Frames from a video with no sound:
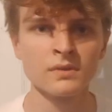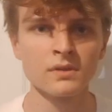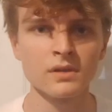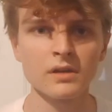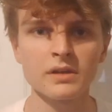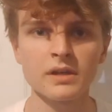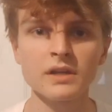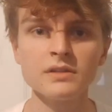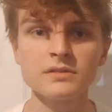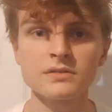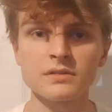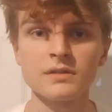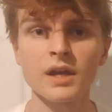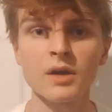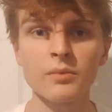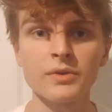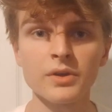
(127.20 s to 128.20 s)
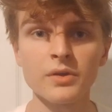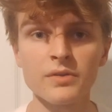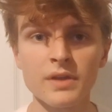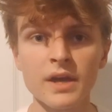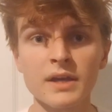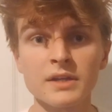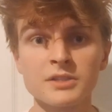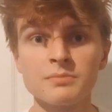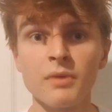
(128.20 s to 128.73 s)
Okay, so now we know
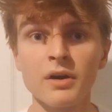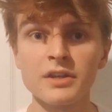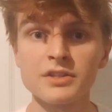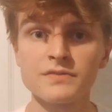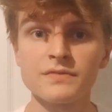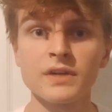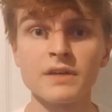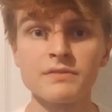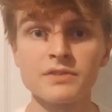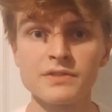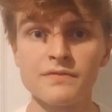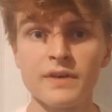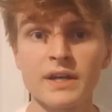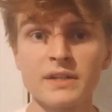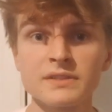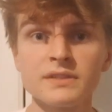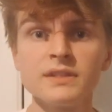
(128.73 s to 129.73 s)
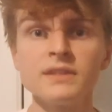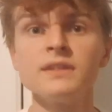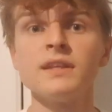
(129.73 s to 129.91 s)
that x minus 5 is a factor.